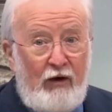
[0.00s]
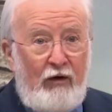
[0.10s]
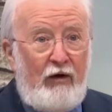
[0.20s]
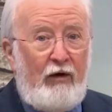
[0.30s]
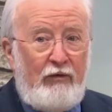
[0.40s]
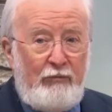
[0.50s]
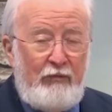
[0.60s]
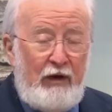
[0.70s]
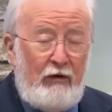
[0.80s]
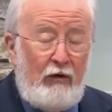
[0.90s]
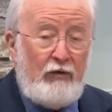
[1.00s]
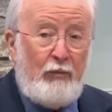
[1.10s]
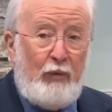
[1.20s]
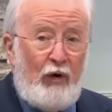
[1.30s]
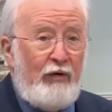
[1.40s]
uh, on uh, on the
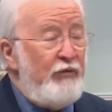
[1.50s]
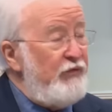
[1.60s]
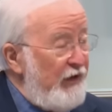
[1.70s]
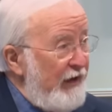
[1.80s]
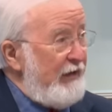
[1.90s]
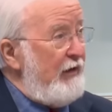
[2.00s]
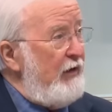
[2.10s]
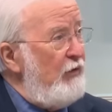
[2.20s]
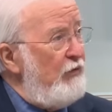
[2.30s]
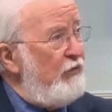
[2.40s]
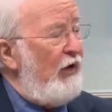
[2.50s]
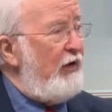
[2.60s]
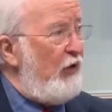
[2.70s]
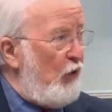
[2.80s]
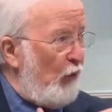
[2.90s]
part of Satan, who's trying
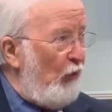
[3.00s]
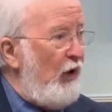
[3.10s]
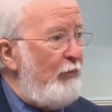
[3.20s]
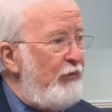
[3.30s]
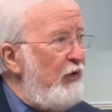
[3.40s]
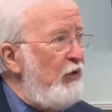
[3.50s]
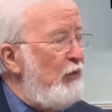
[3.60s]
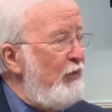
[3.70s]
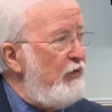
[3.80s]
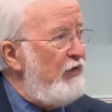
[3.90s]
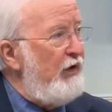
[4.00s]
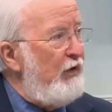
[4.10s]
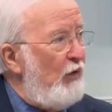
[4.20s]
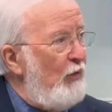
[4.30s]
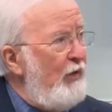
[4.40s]
to corrupt the human
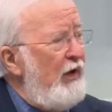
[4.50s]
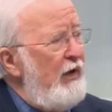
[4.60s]
genome,